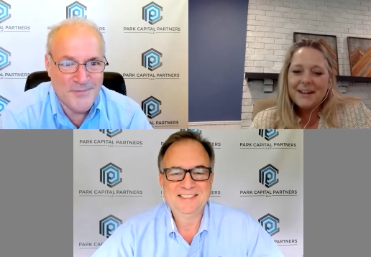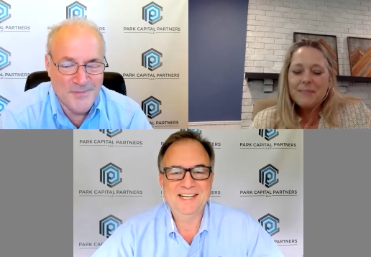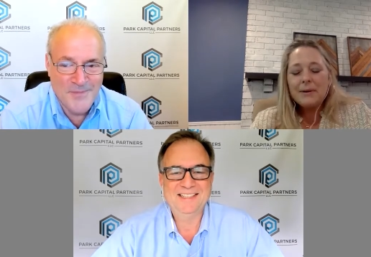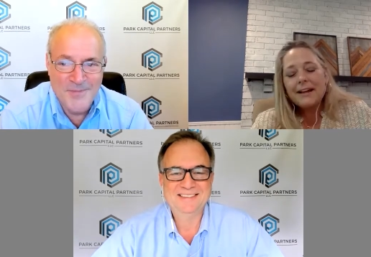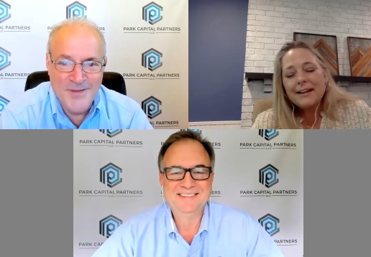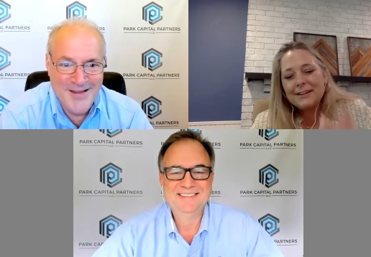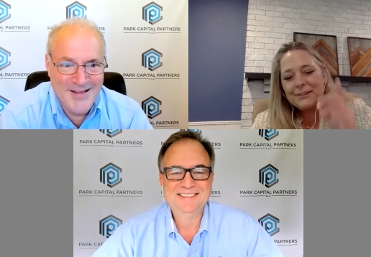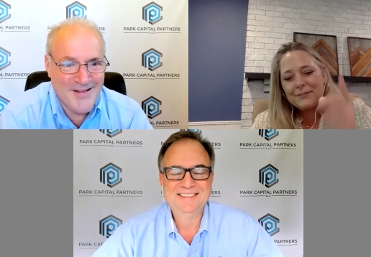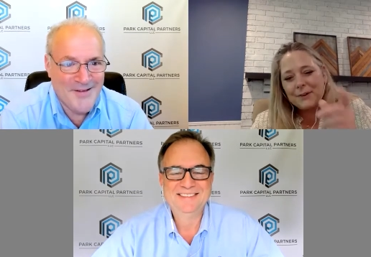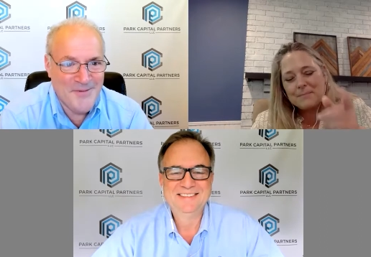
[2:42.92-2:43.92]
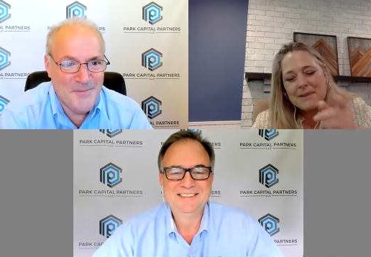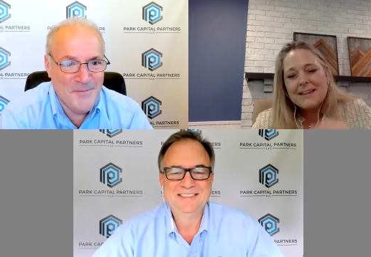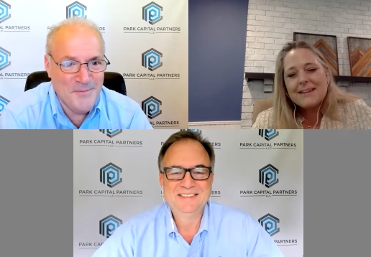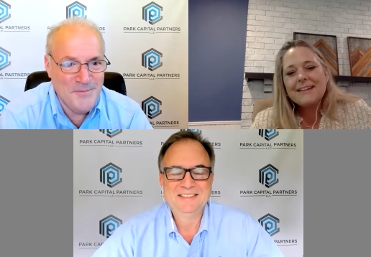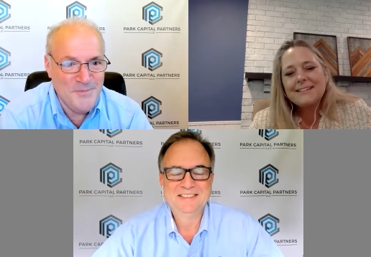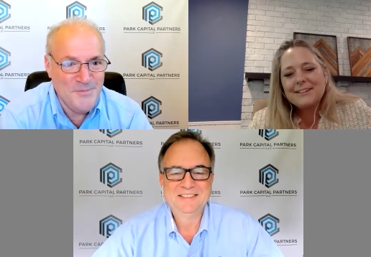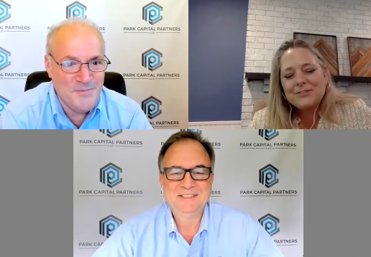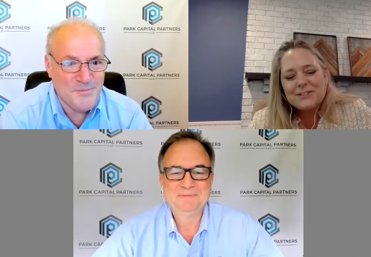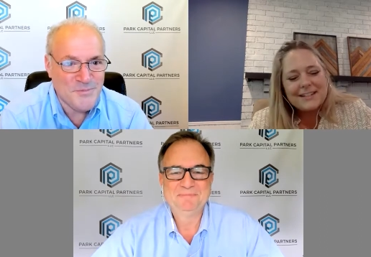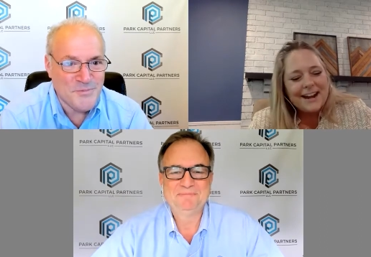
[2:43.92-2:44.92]
Speaker 1: Yeah. But I, for me, it's
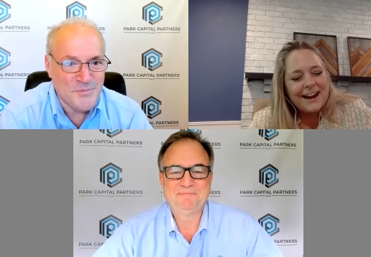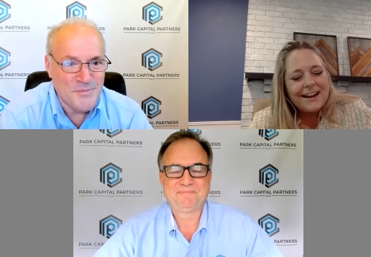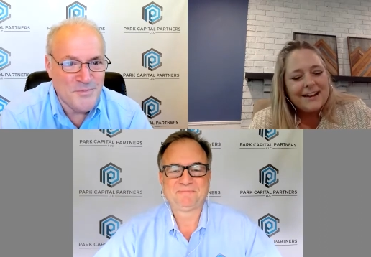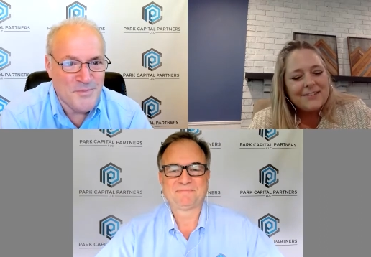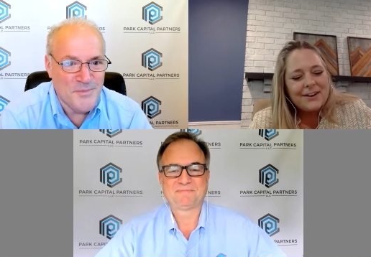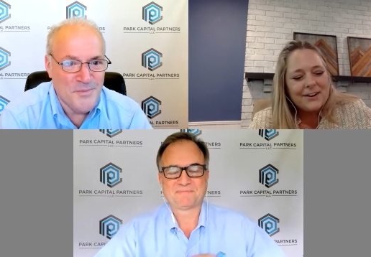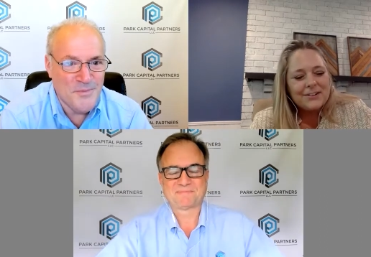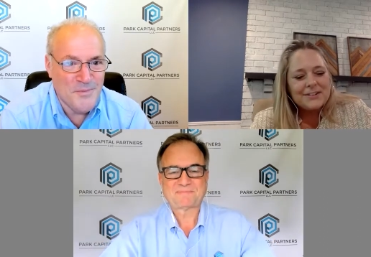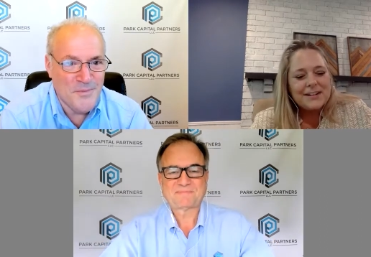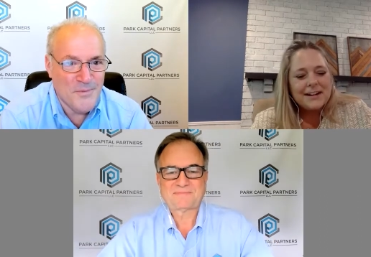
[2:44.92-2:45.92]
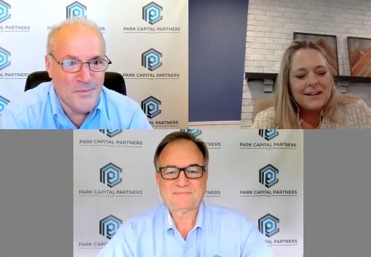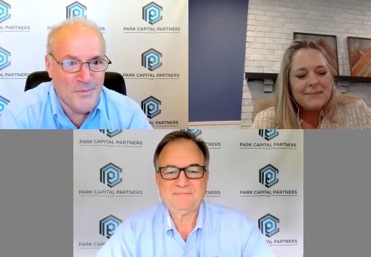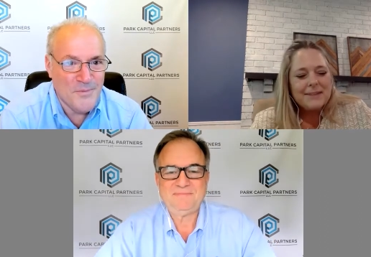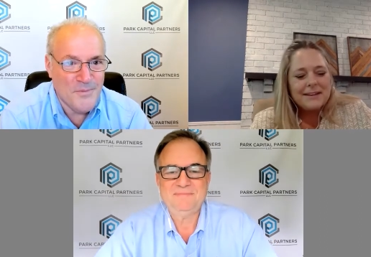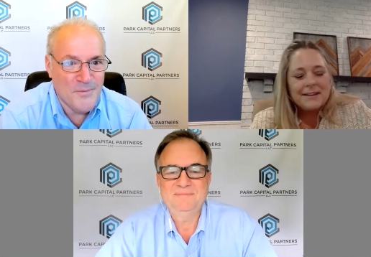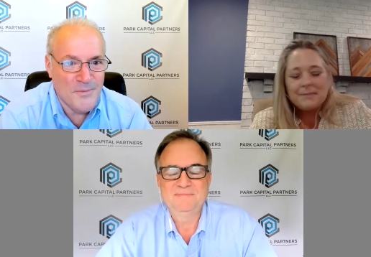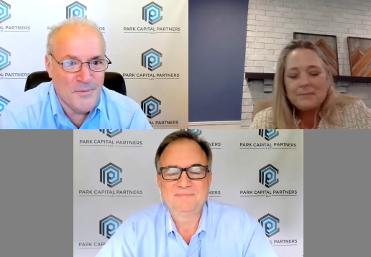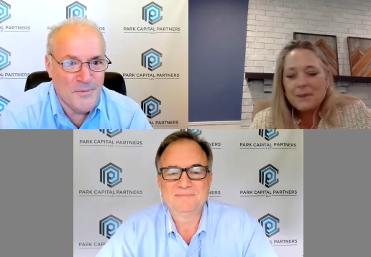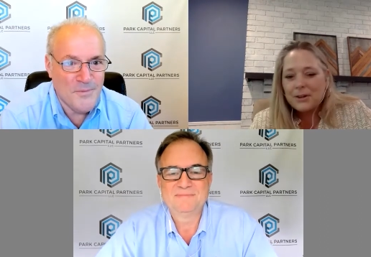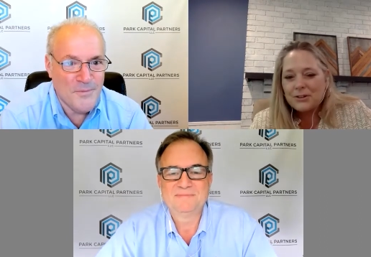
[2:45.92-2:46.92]
interesting. I have a harder time
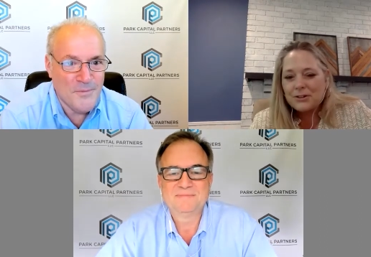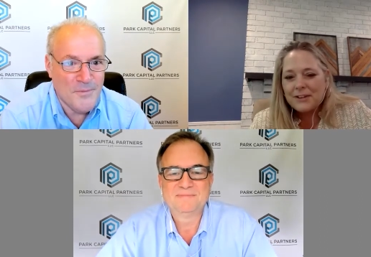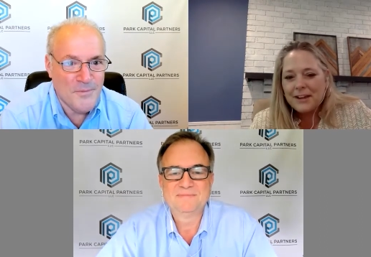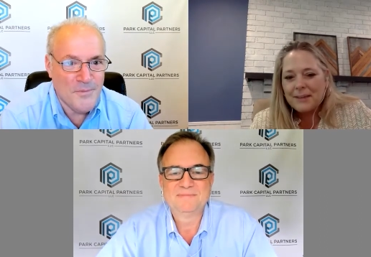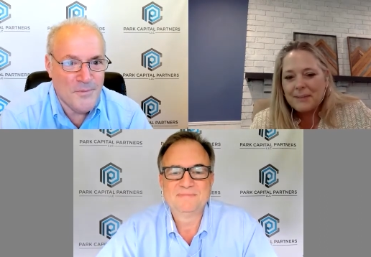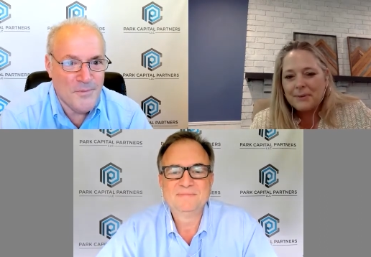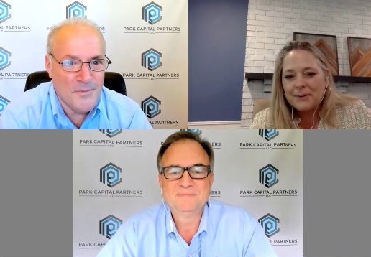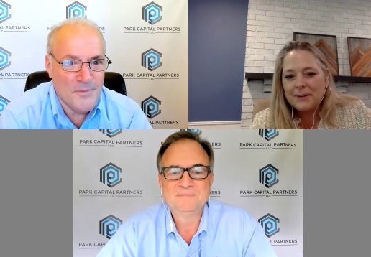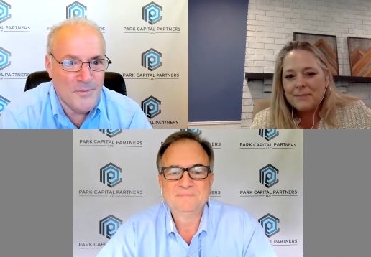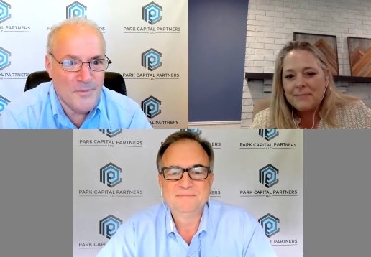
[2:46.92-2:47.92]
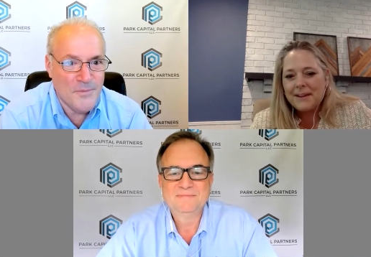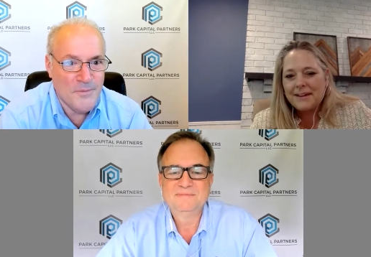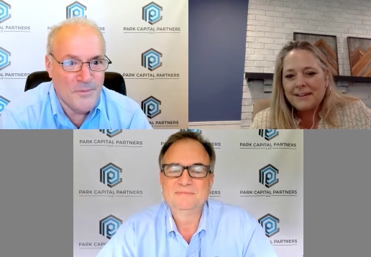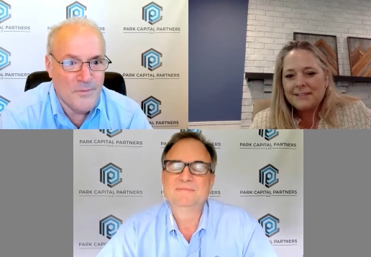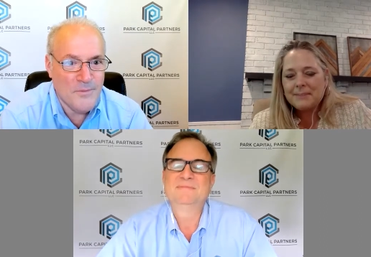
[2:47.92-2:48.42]
in March and April and May.